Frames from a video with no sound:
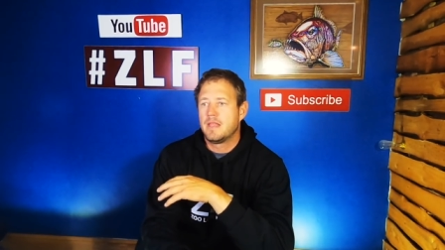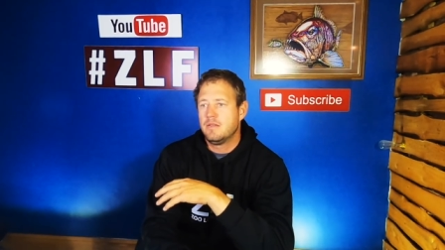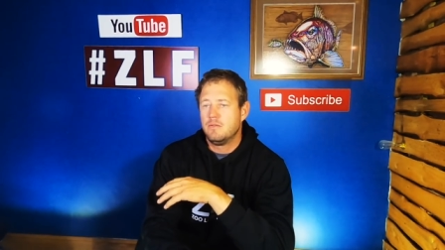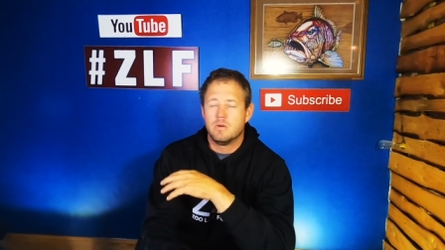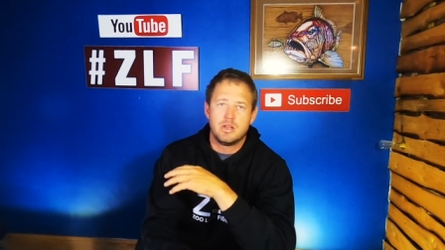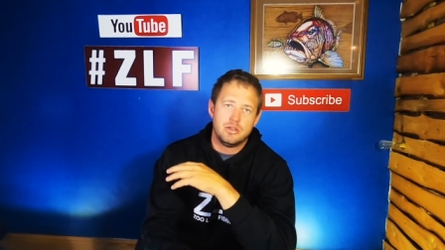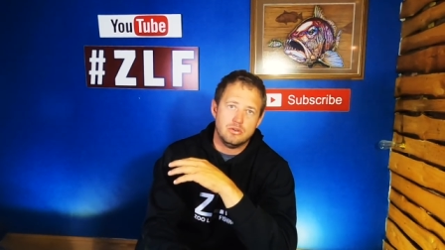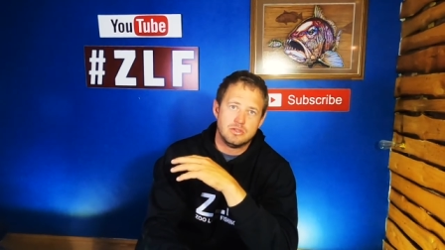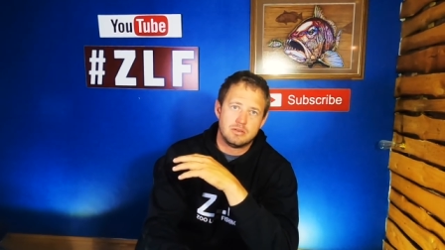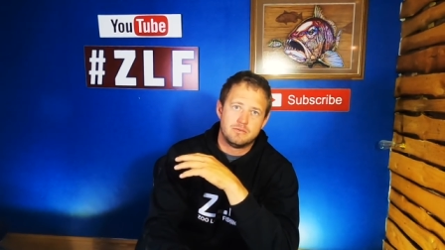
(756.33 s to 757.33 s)
if you want to
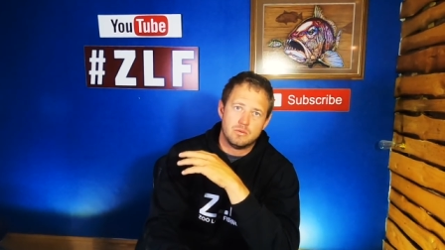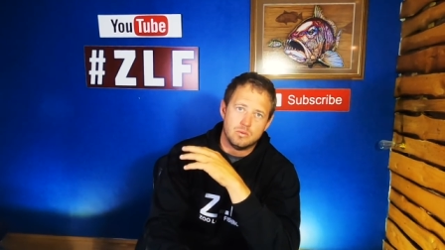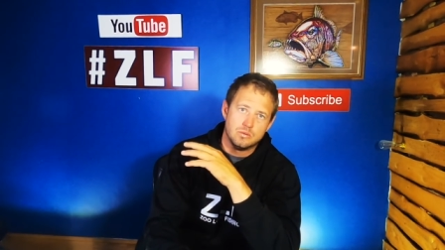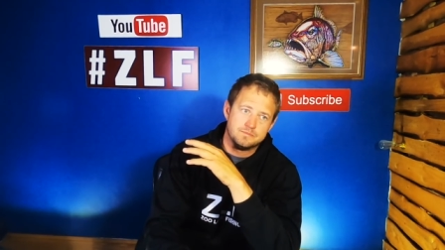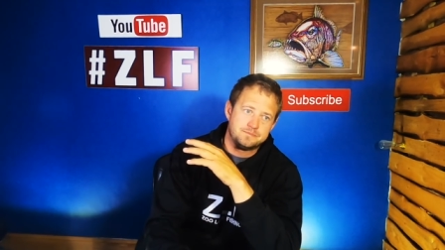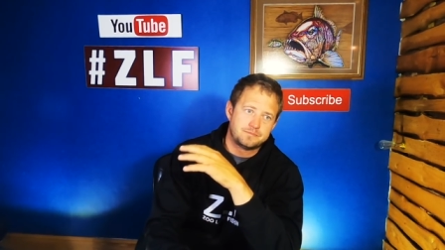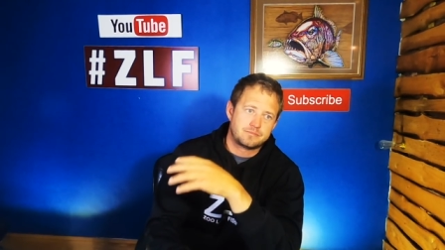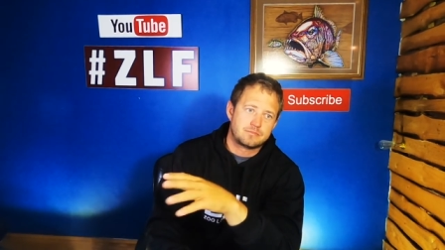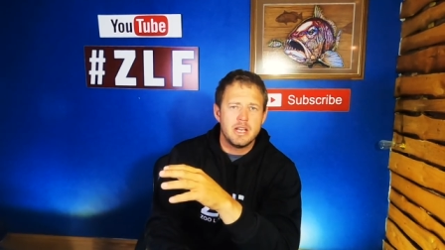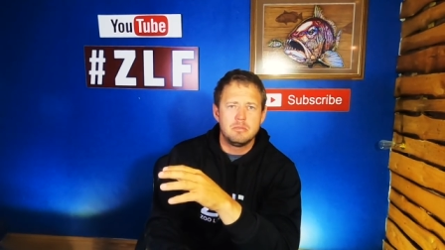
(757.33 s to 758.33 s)
use it for
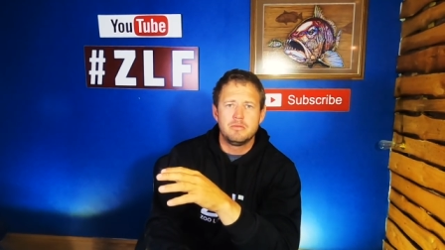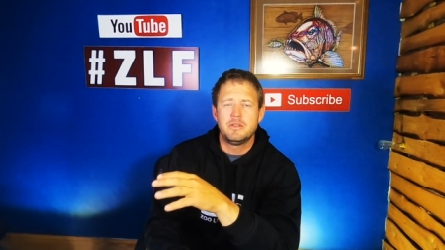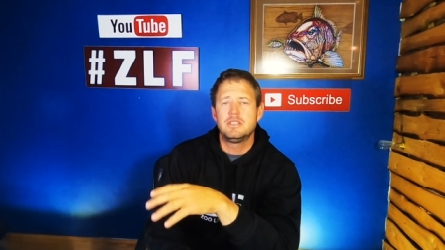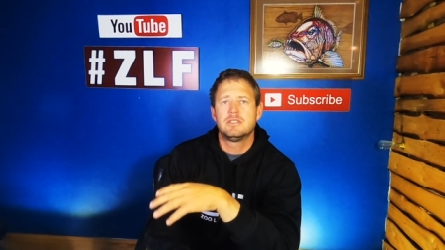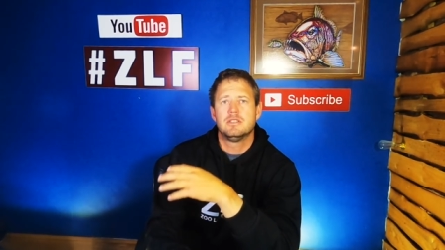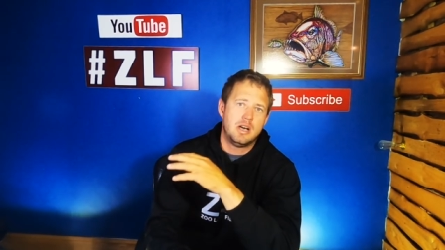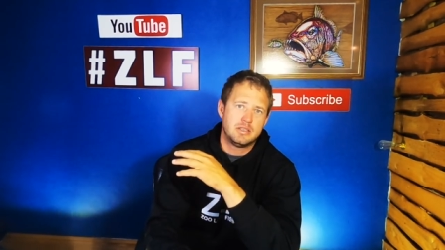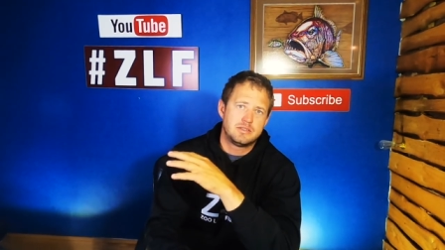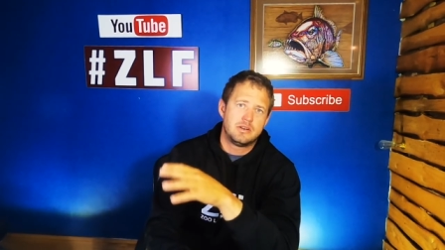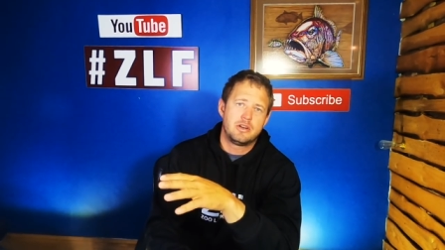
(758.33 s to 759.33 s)
edible fish
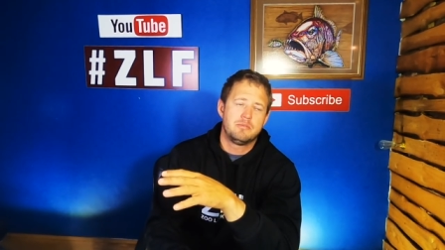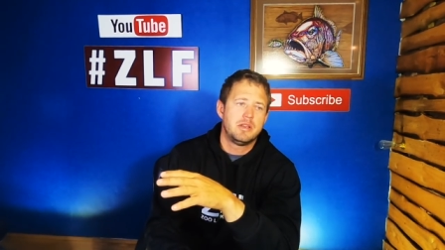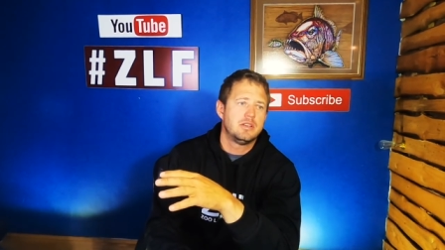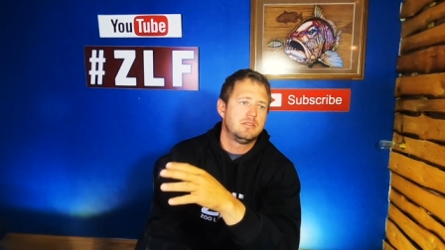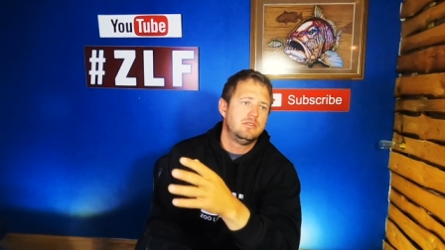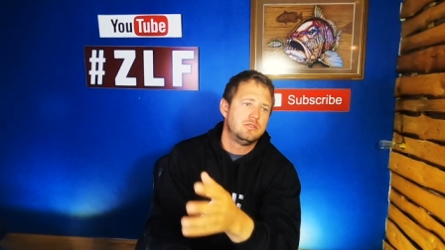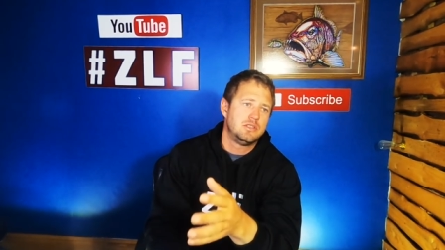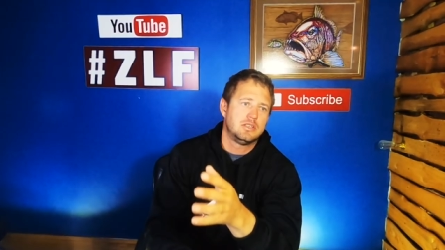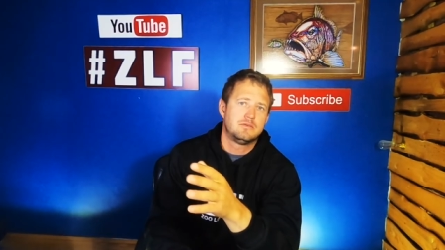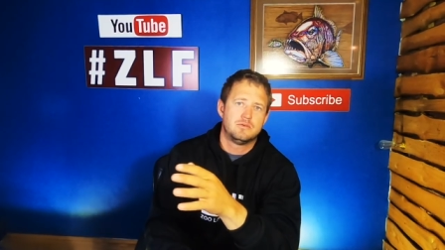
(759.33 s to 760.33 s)
i'd recommend it
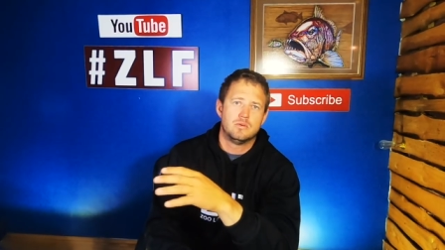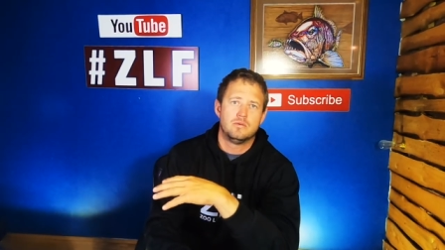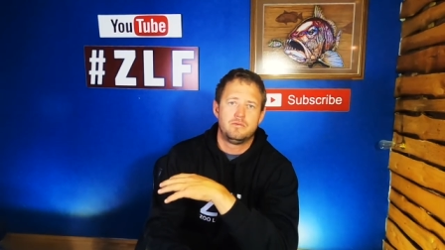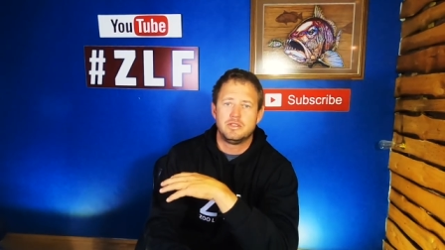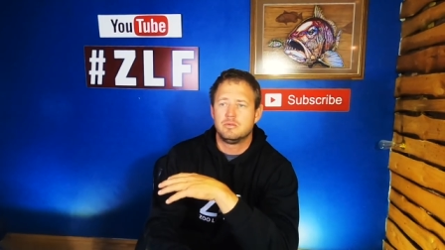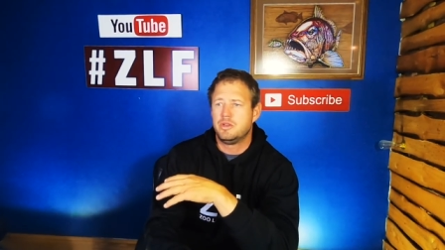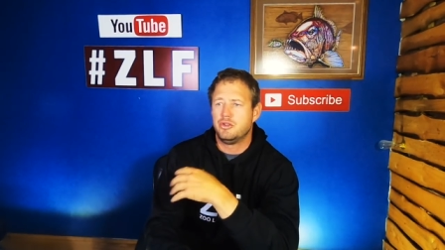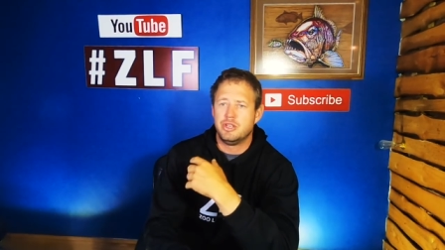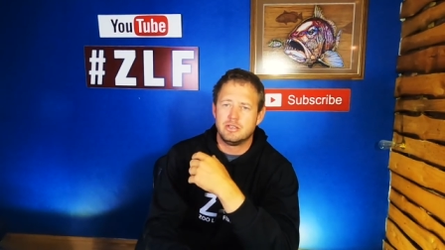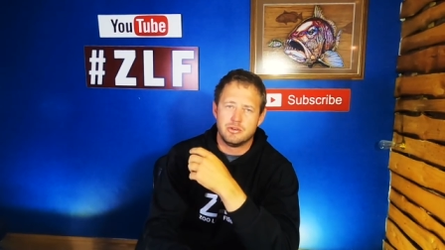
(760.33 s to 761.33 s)
using it for fish where you
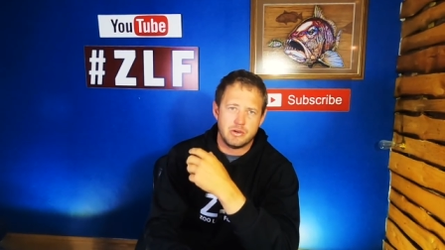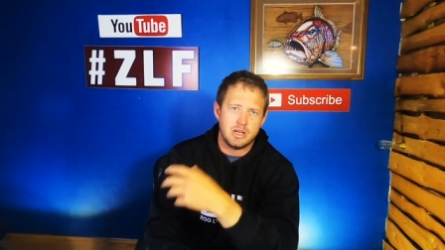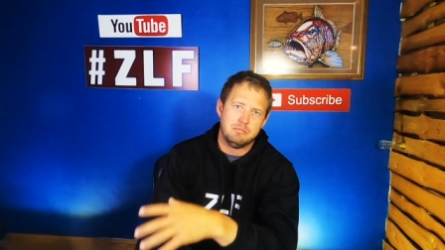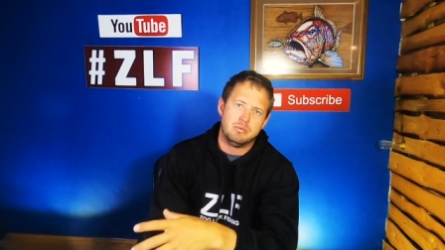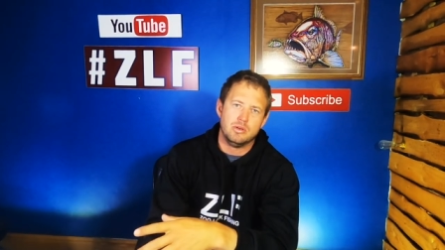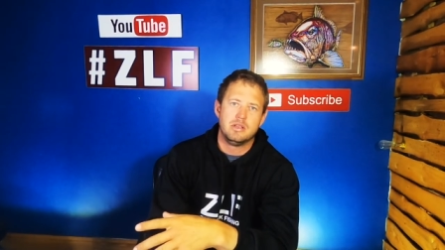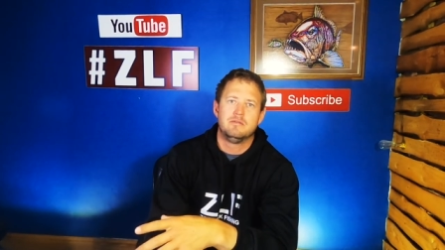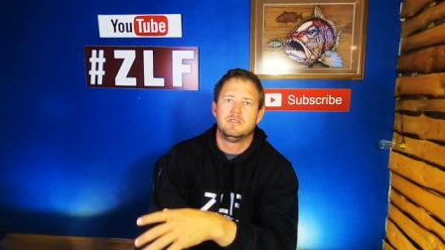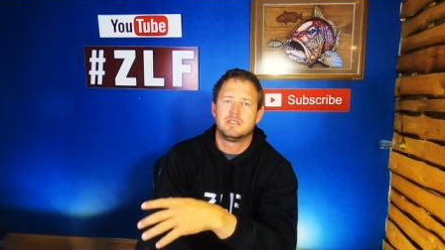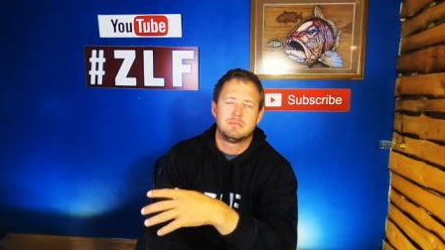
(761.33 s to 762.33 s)
need to really bully the
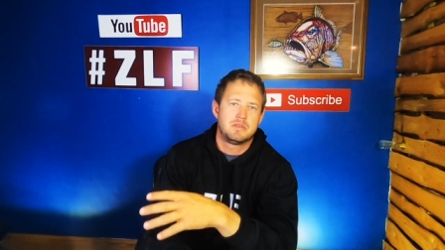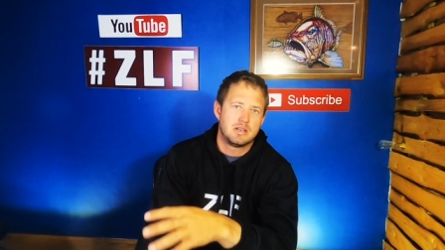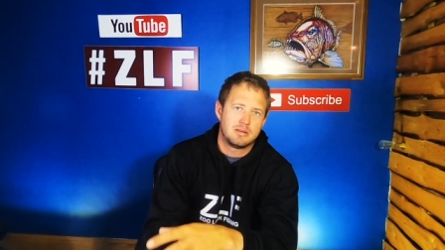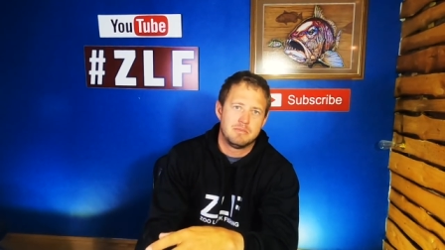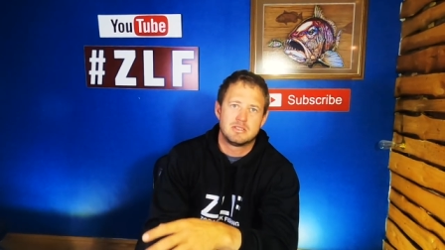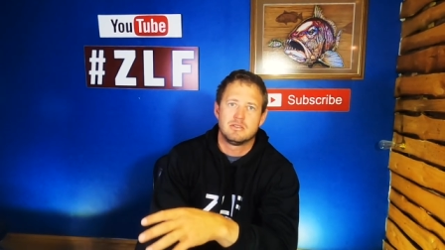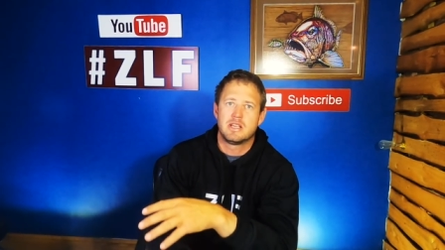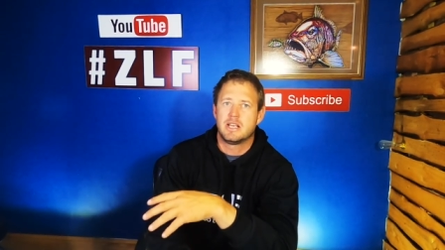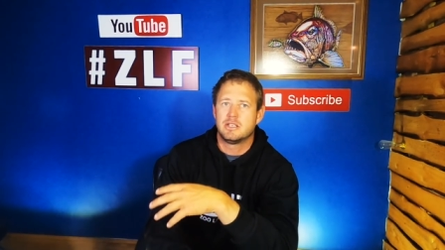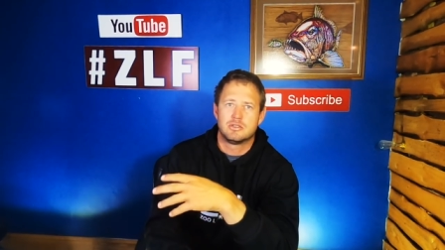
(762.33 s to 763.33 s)
fish something like mussel
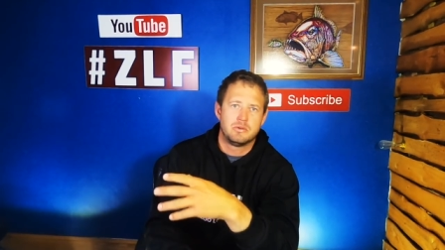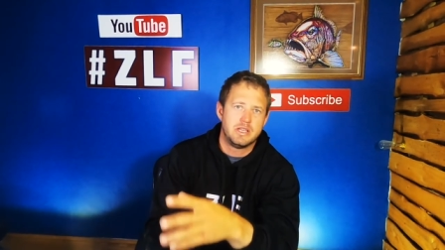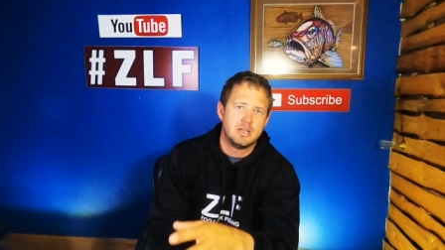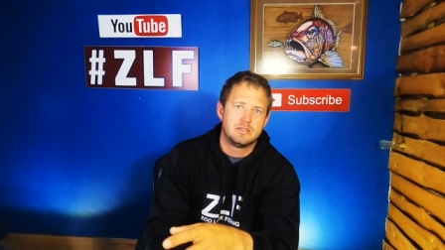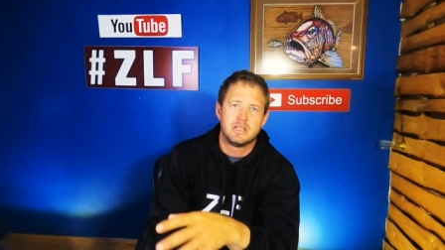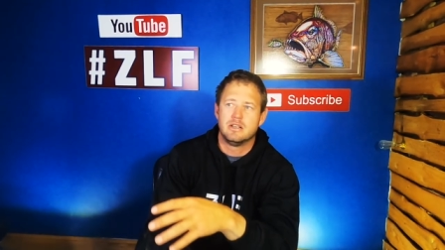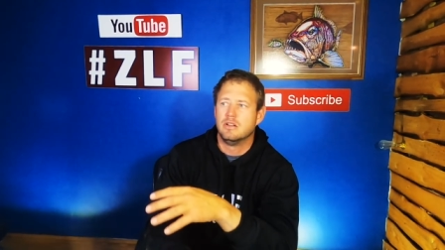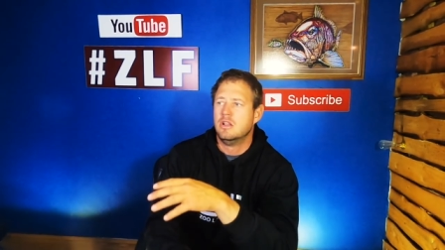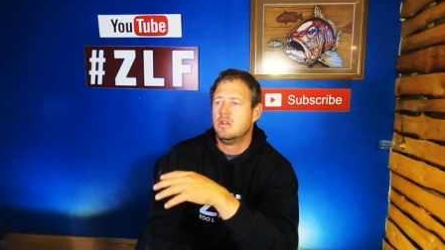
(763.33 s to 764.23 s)
crackers or yellowtail